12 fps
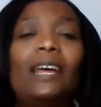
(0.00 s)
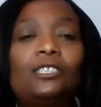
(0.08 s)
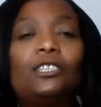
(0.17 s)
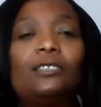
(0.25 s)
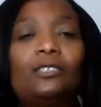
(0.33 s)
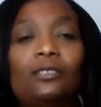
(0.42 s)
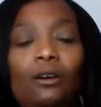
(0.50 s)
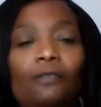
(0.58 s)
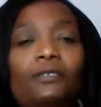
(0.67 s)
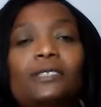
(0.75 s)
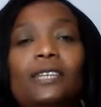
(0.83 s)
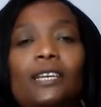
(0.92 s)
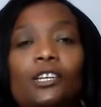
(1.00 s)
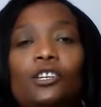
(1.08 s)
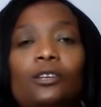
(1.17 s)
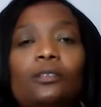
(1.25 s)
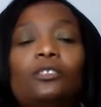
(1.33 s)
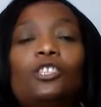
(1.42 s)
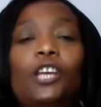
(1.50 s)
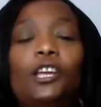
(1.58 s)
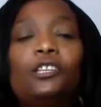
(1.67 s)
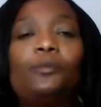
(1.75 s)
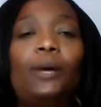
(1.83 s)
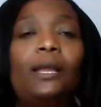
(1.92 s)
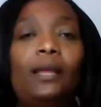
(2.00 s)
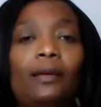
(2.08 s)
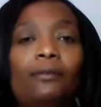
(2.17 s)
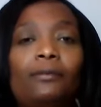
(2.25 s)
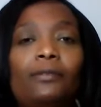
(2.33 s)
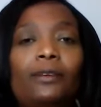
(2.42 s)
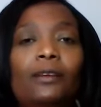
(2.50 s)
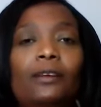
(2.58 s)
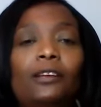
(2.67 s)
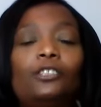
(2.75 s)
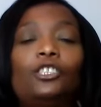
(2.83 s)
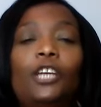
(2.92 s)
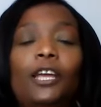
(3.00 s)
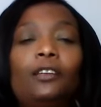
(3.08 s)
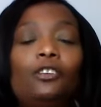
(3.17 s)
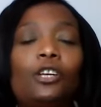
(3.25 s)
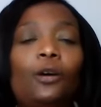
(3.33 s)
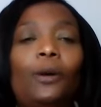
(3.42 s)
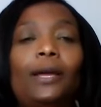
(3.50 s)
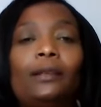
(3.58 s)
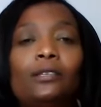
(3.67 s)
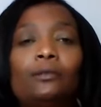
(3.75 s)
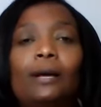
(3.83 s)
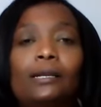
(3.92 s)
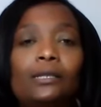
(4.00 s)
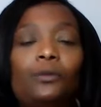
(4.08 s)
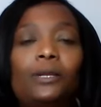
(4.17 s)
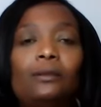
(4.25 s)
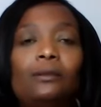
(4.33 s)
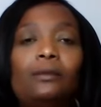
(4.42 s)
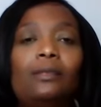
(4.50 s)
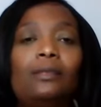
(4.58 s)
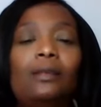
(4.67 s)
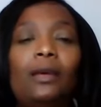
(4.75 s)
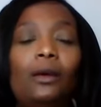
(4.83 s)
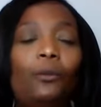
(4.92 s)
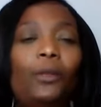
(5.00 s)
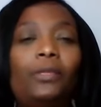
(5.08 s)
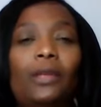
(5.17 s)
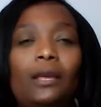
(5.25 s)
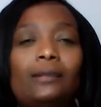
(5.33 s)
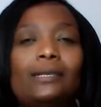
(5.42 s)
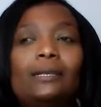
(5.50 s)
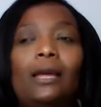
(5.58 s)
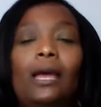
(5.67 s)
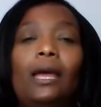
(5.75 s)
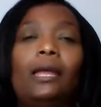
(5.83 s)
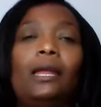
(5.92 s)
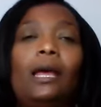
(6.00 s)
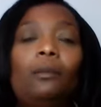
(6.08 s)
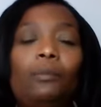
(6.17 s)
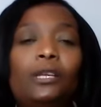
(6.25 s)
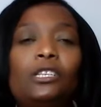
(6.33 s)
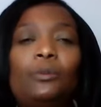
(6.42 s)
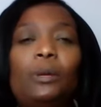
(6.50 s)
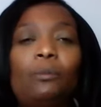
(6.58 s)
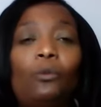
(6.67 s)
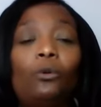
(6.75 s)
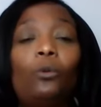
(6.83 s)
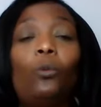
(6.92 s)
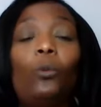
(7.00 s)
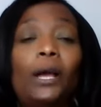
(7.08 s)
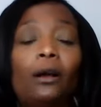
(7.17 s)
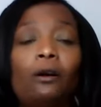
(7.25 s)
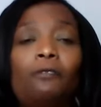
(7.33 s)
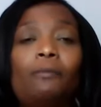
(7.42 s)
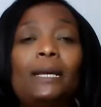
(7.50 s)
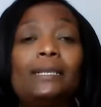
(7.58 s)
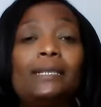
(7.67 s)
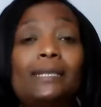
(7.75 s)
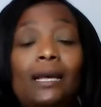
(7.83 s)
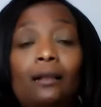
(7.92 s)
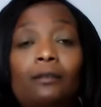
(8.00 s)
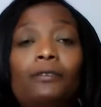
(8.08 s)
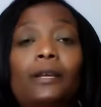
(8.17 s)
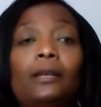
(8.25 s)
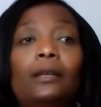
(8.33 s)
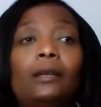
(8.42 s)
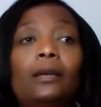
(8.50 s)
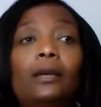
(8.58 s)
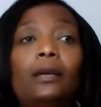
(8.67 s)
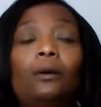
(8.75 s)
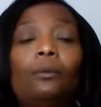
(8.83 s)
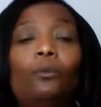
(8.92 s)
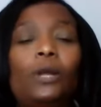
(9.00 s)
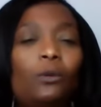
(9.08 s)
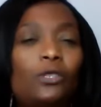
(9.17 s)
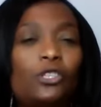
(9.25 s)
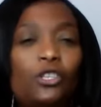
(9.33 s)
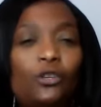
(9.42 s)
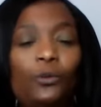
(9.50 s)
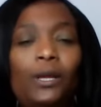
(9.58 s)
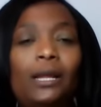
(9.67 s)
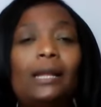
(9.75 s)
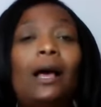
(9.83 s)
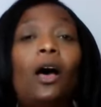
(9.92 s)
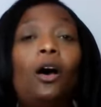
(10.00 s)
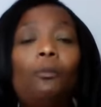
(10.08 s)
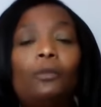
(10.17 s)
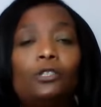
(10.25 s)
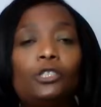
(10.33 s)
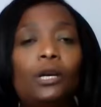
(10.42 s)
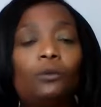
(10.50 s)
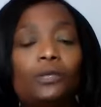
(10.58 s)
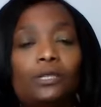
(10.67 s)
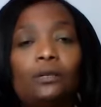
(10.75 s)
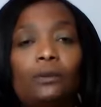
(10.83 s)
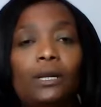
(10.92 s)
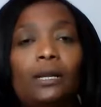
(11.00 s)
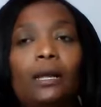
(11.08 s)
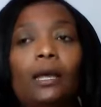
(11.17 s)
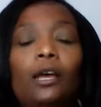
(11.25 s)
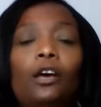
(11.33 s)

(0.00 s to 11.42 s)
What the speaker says: That conversation changed my life, changed how I interacted with things. It helped me to be more aware of myself and what I was doing and how much I was doing.